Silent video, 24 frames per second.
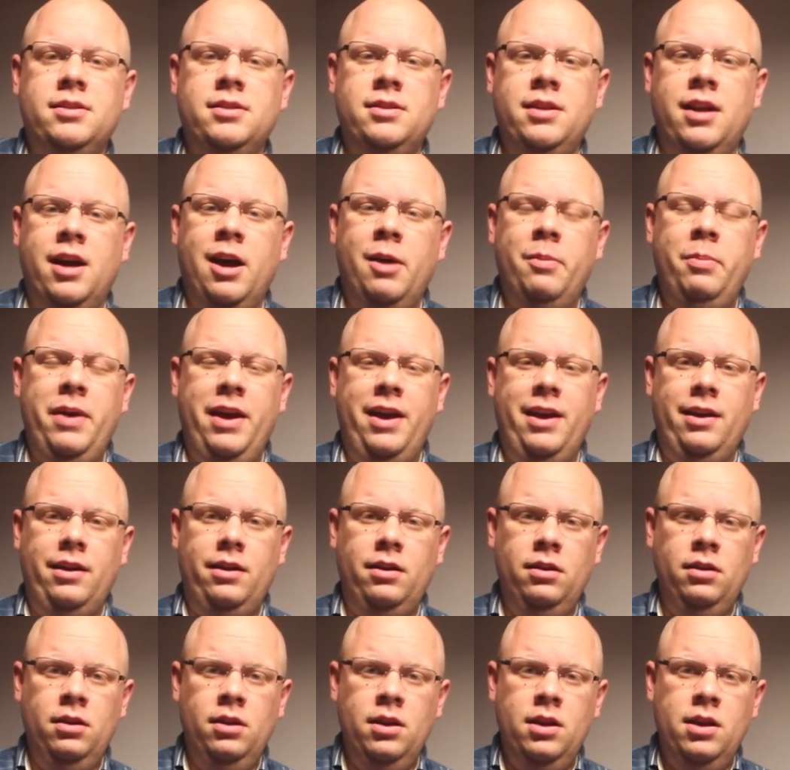It's an
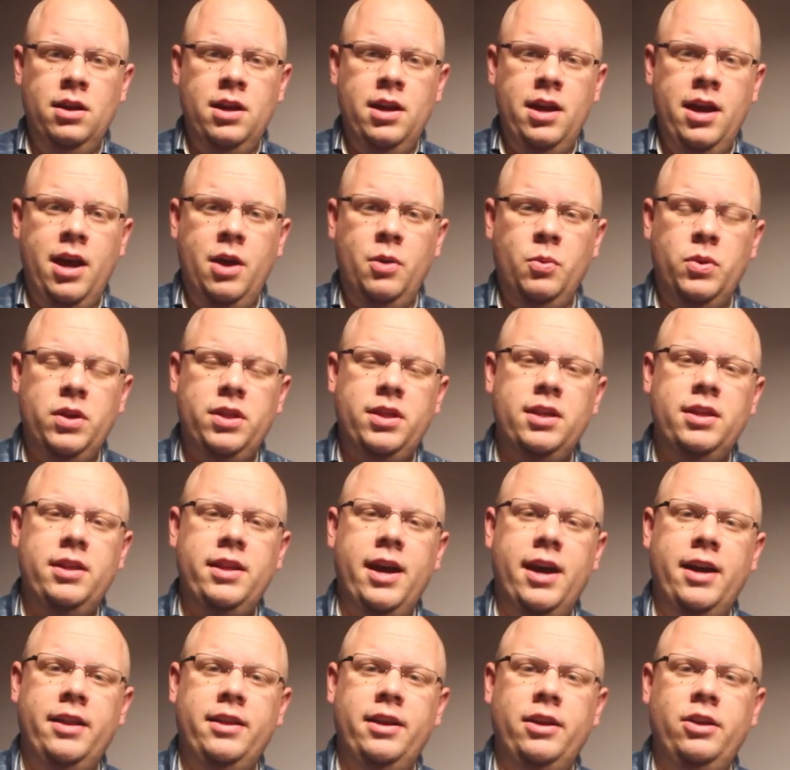op-ed. And within
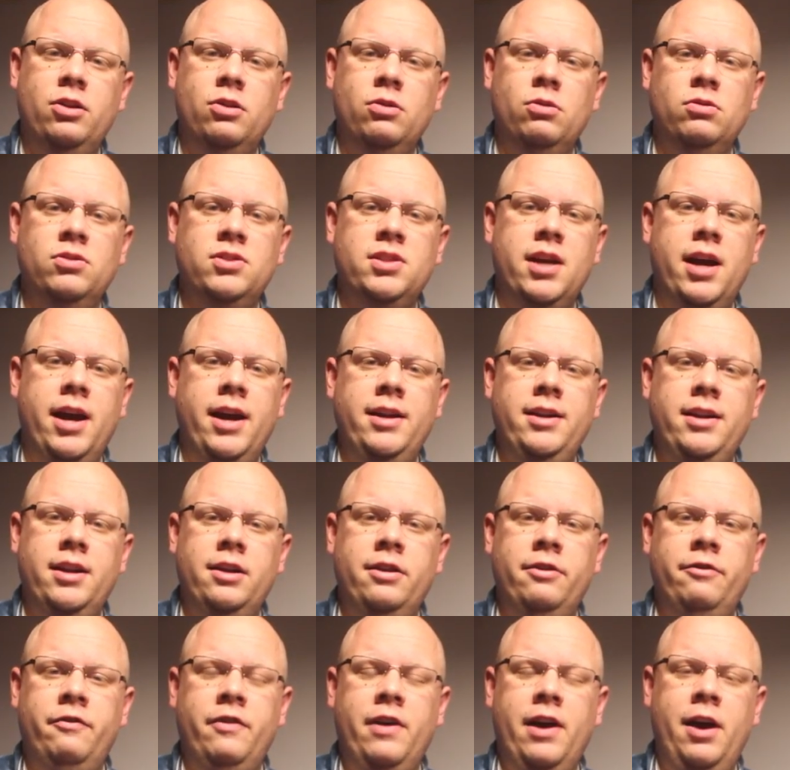that, they don't
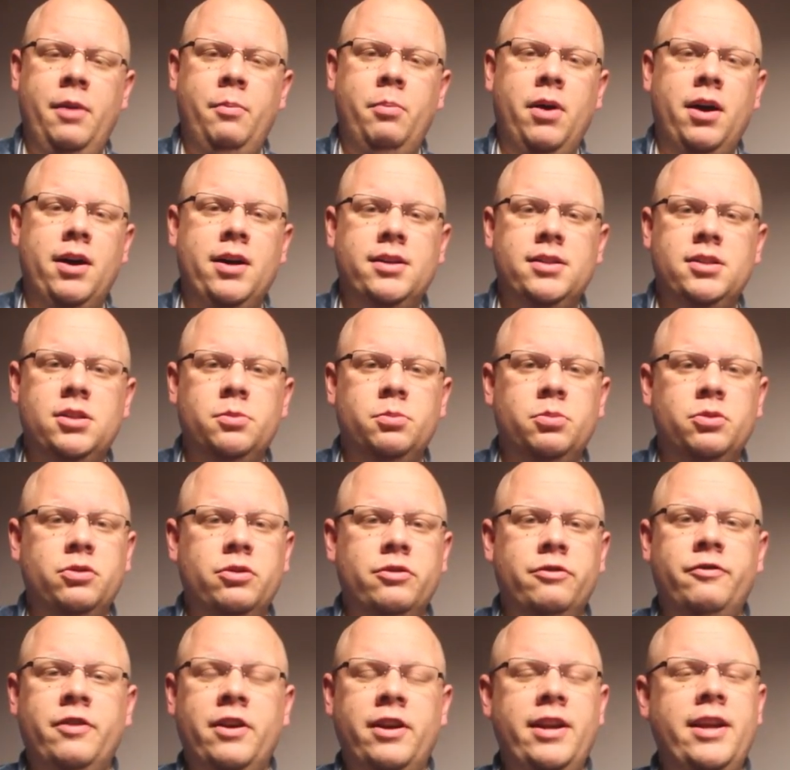identify
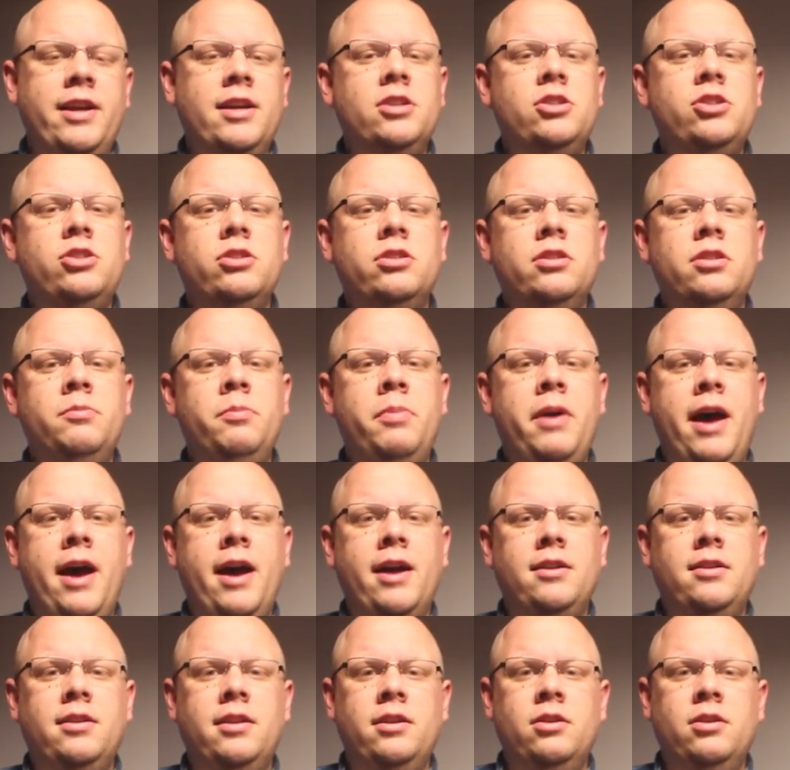possible financial impact.